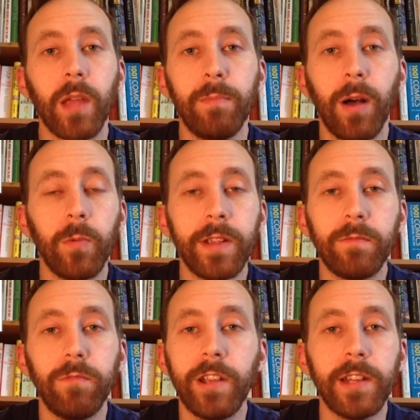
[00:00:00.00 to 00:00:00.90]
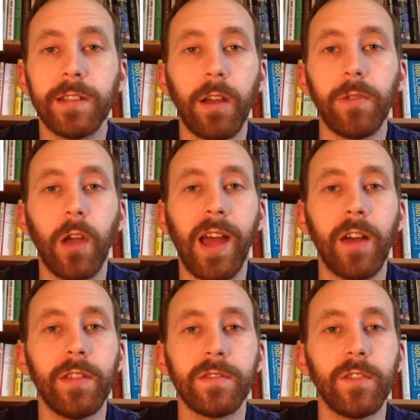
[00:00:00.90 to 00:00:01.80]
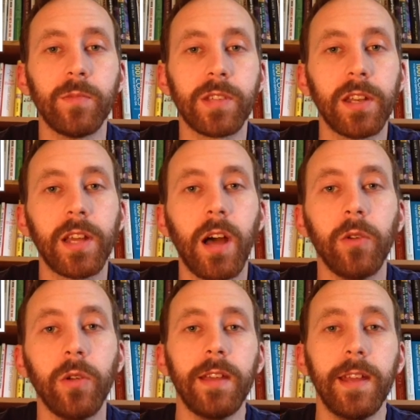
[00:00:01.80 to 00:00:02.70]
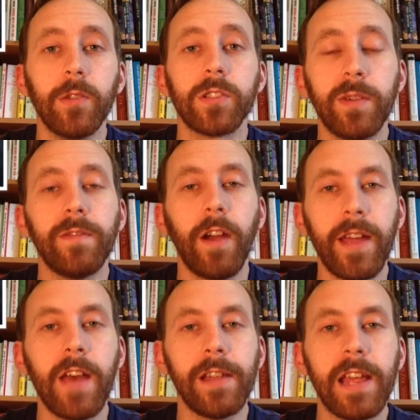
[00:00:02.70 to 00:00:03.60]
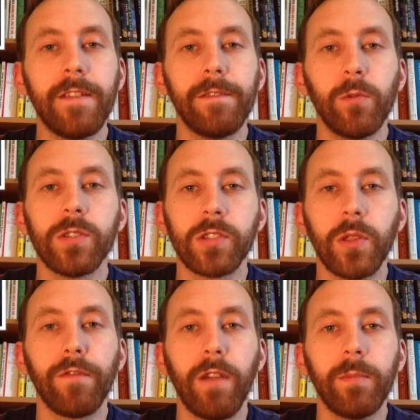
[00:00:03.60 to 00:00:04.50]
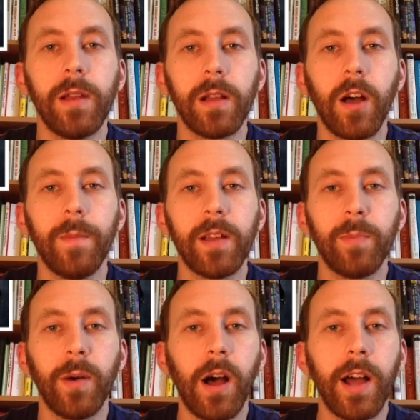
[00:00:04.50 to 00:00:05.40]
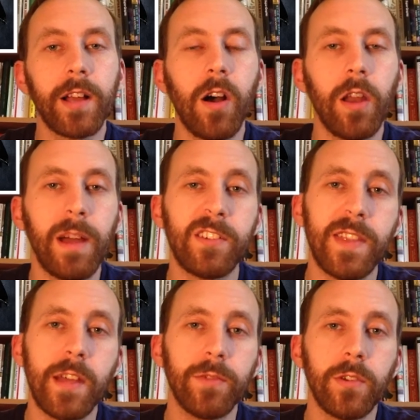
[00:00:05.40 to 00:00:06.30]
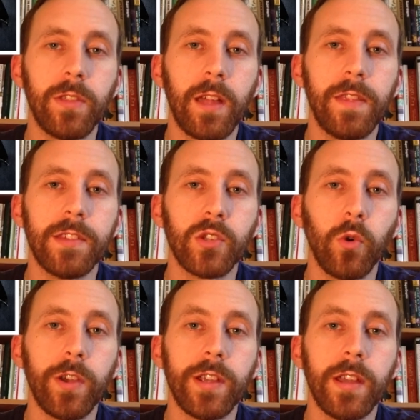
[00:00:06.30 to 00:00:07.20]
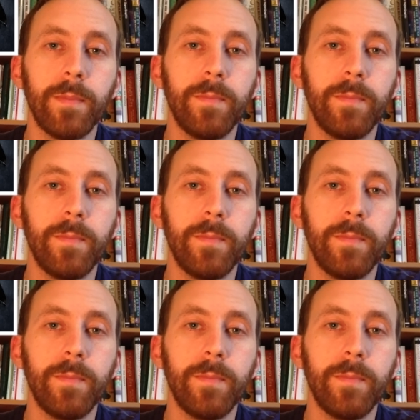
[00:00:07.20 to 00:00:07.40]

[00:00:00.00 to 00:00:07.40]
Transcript: But we really don't know how this film's going to go. It looks to be very heavily influenced on the Frank Miller comic, but I can't imagine they'll do the story